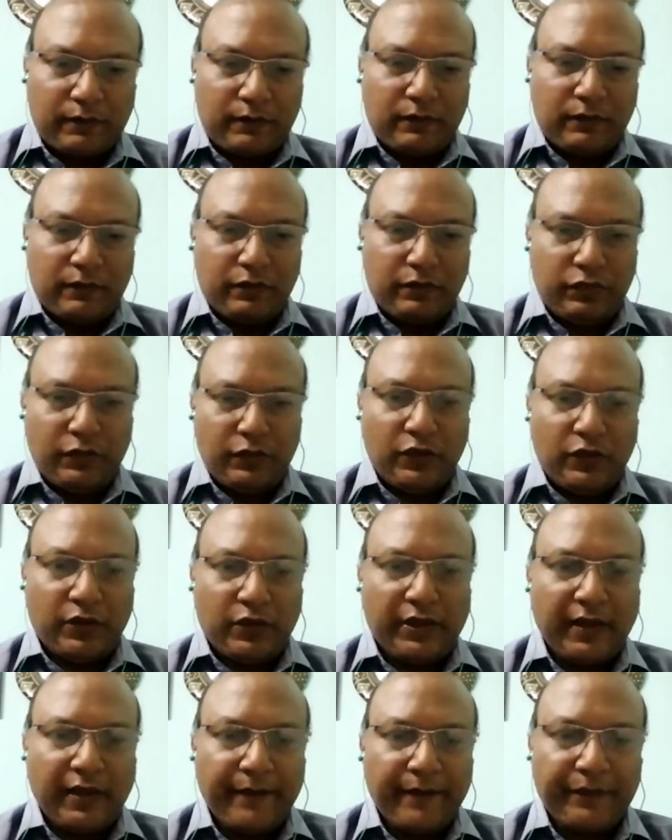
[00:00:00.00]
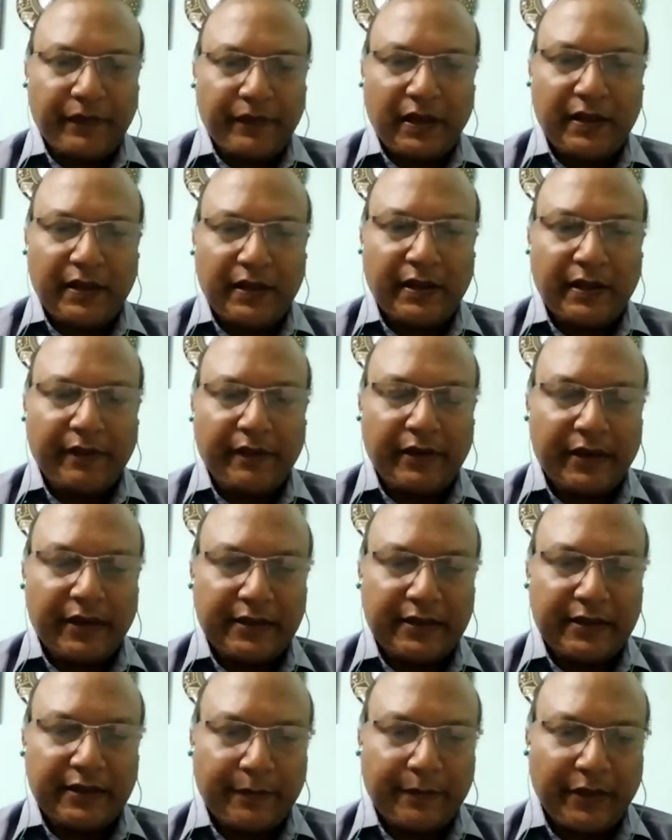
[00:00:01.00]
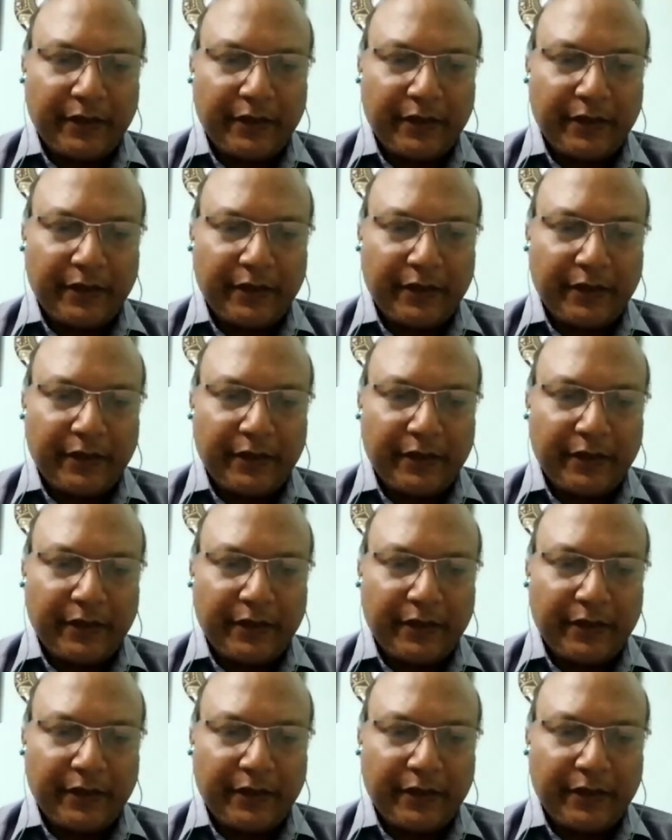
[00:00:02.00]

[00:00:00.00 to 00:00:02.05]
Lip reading: Okay, they will get separated.